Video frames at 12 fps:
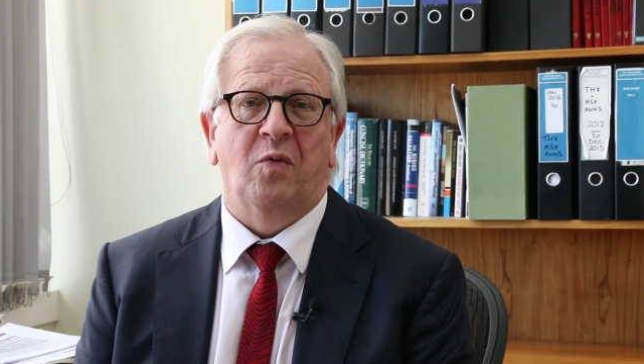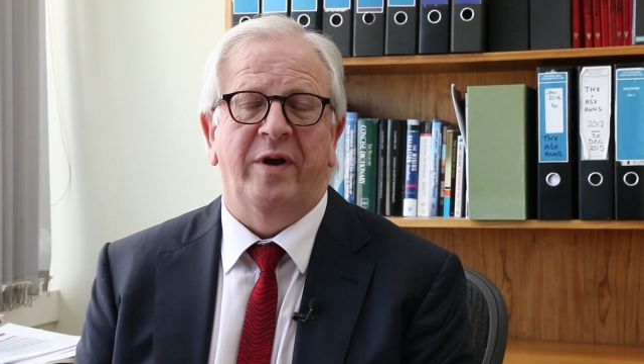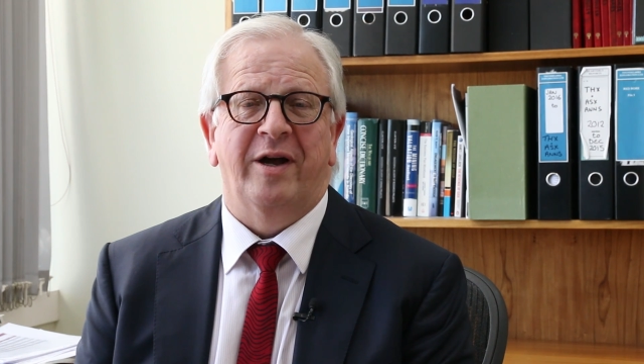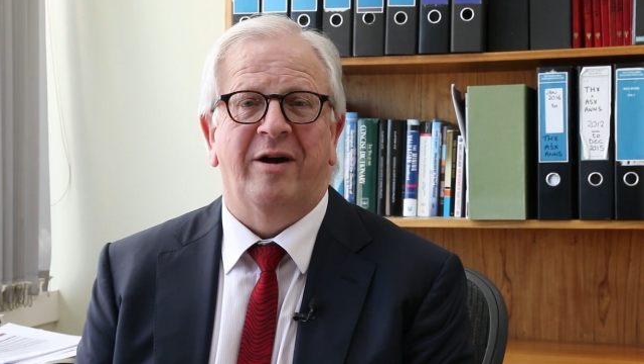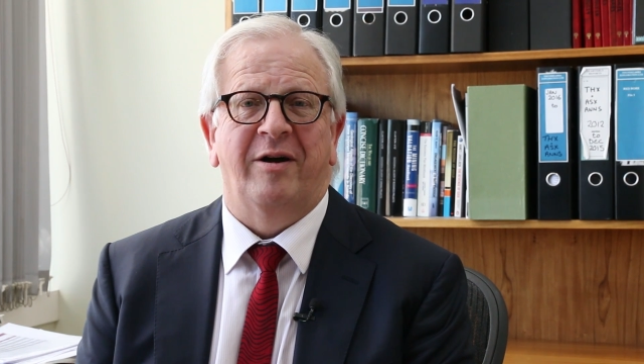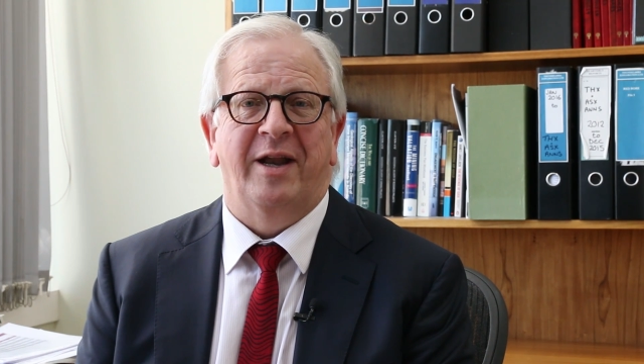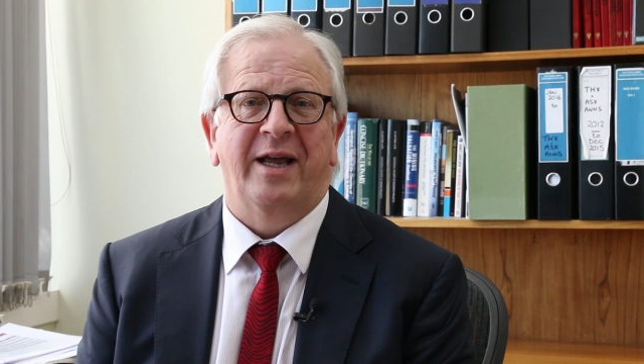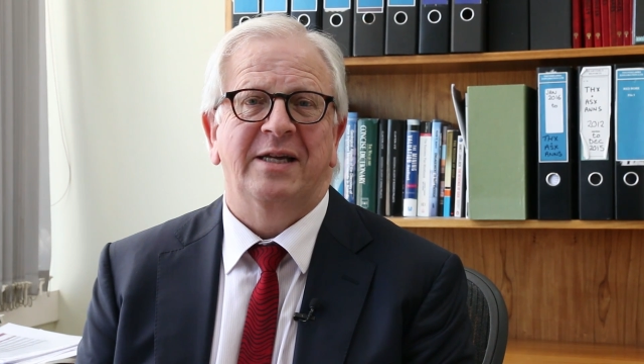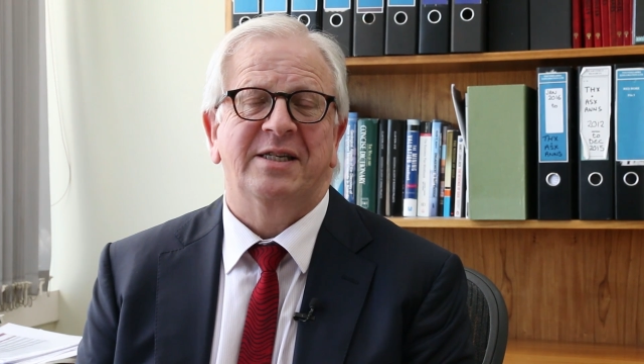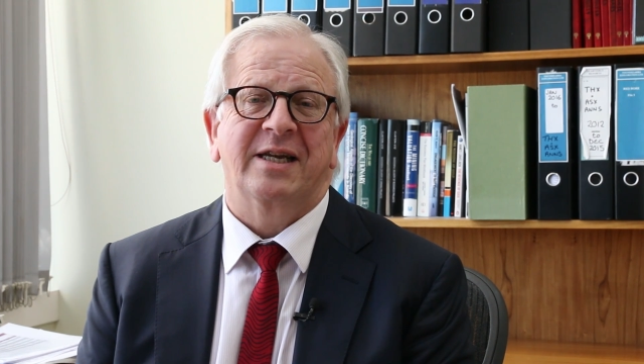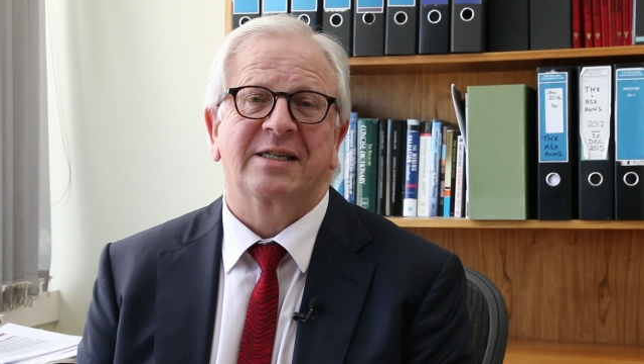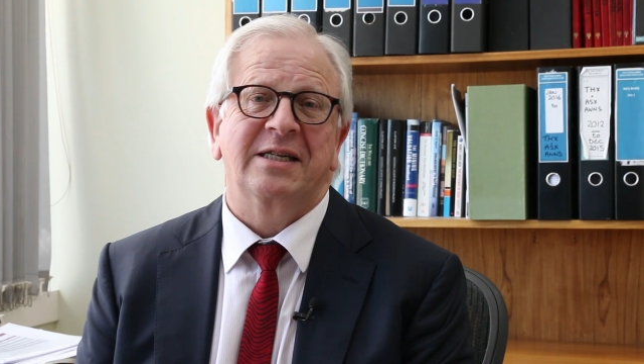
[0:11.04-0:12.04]
We are an
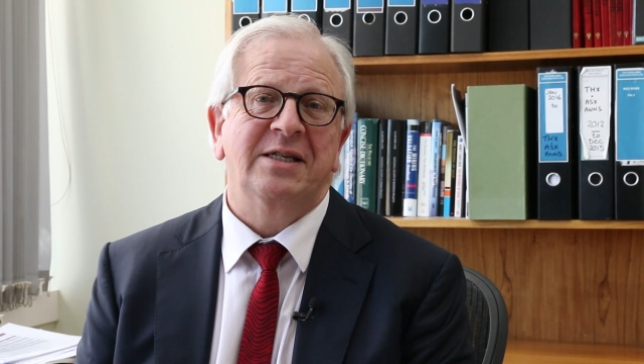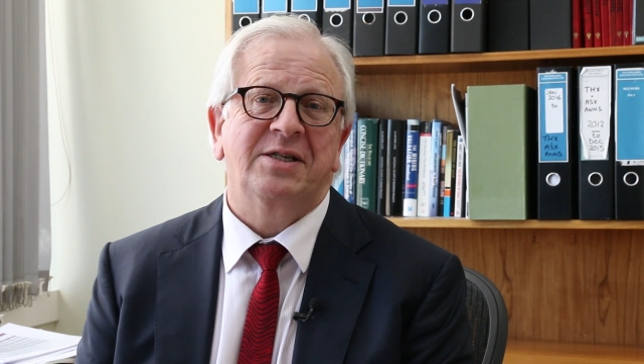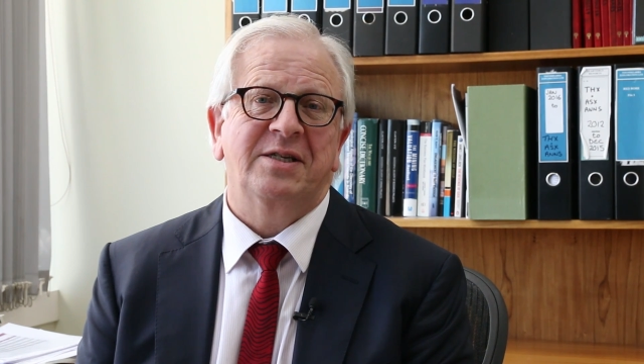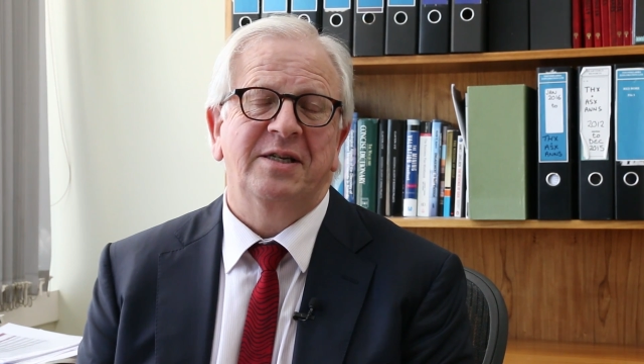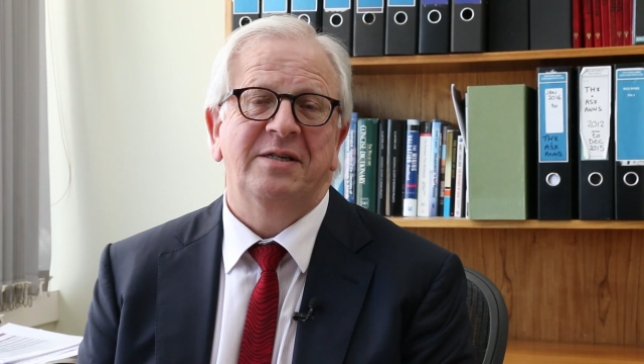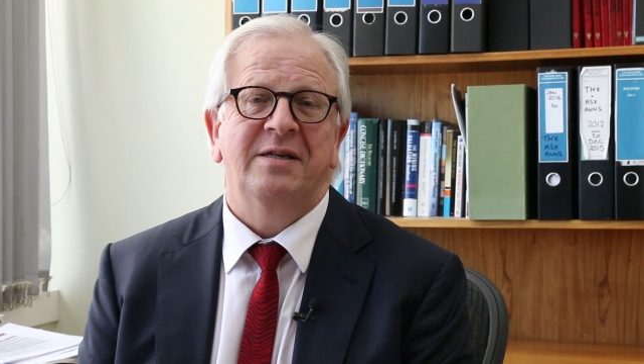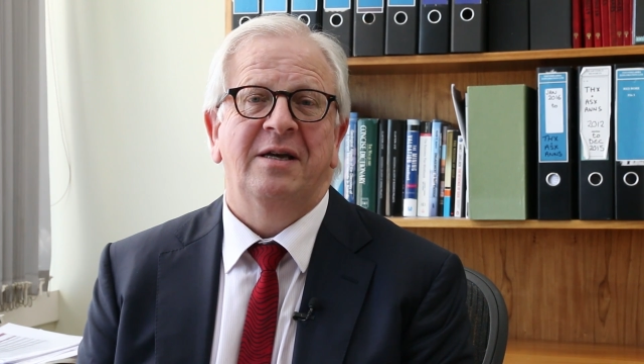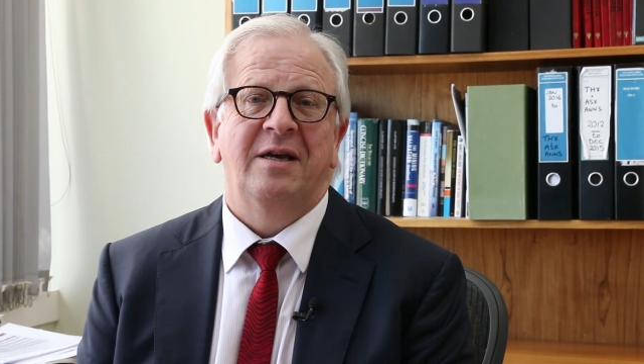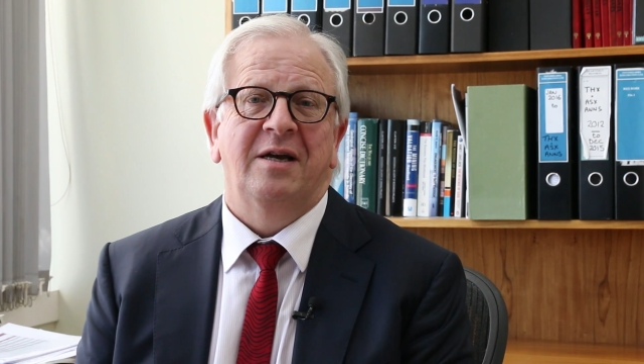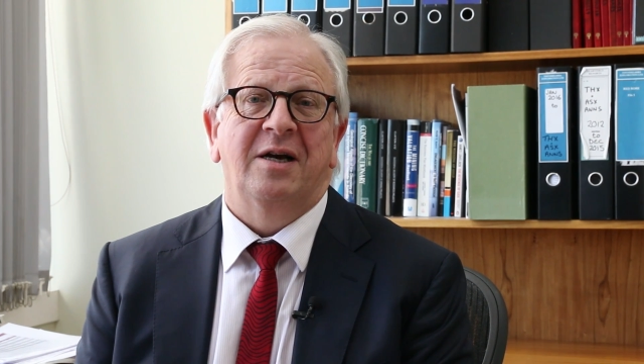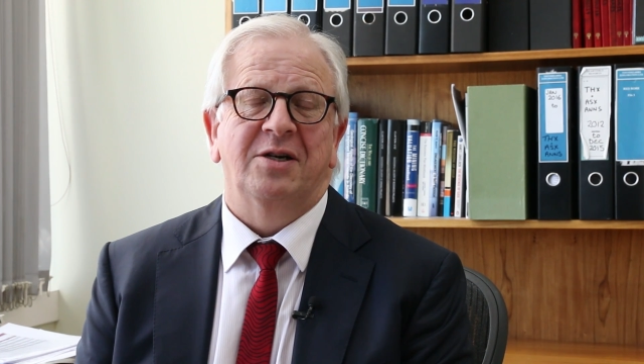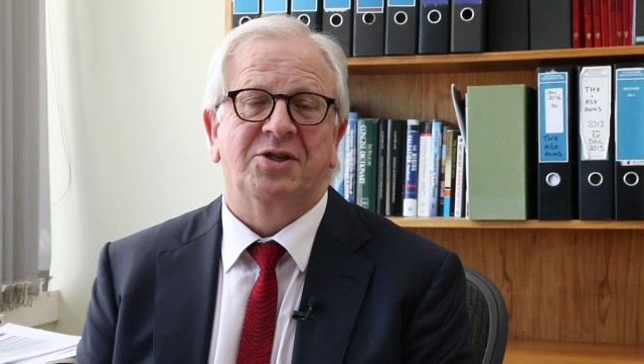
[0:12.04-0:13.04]
ASX listed,
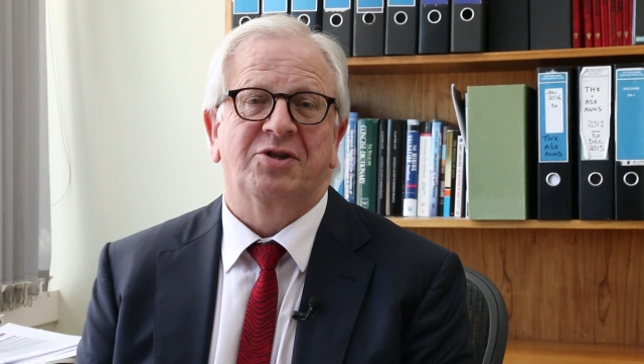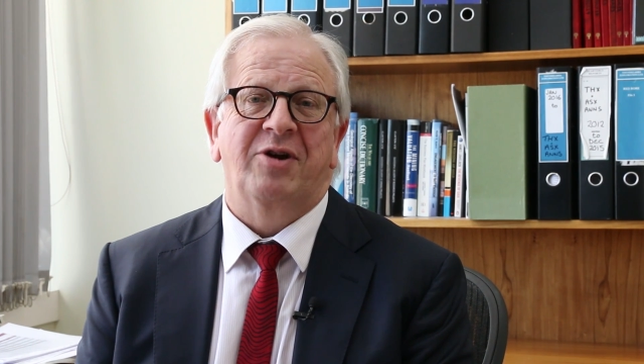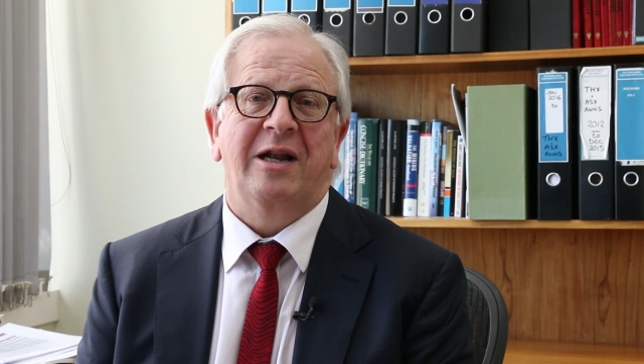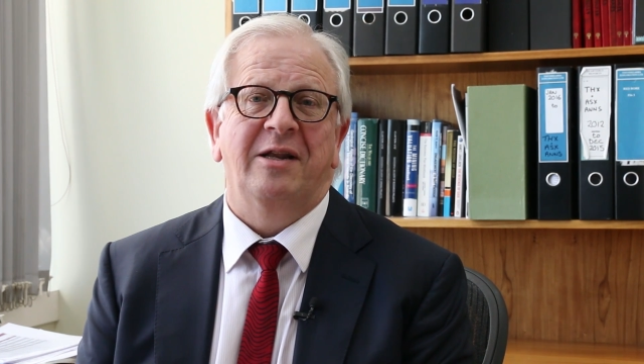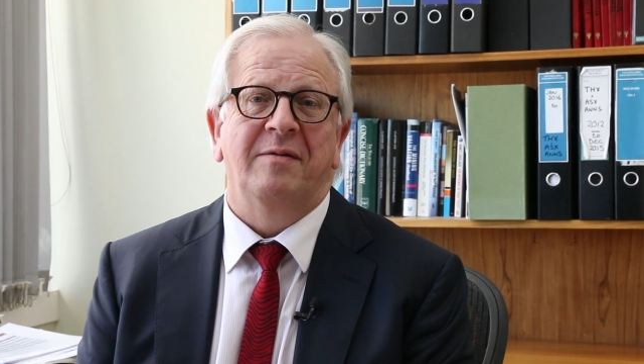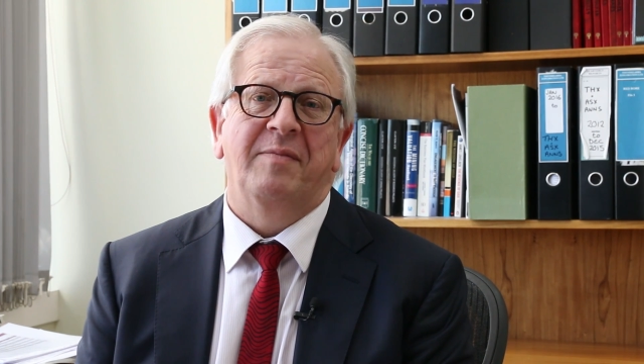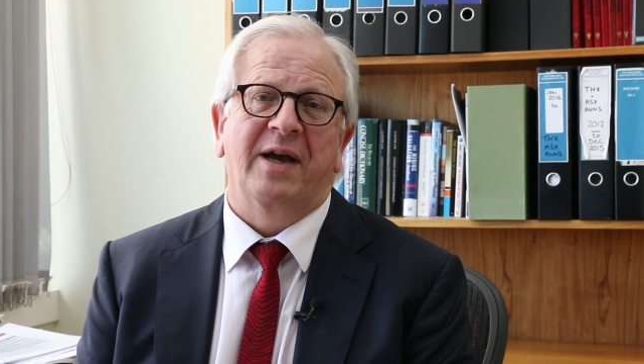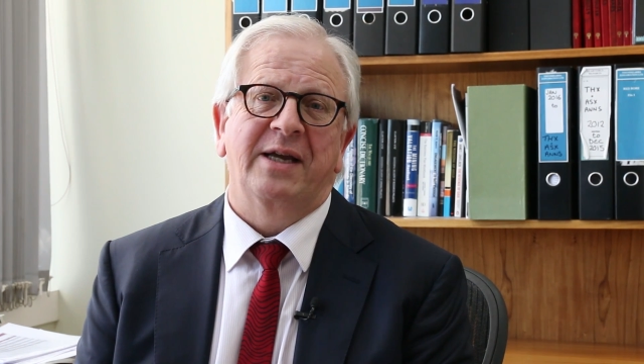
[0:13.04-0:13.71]
Australian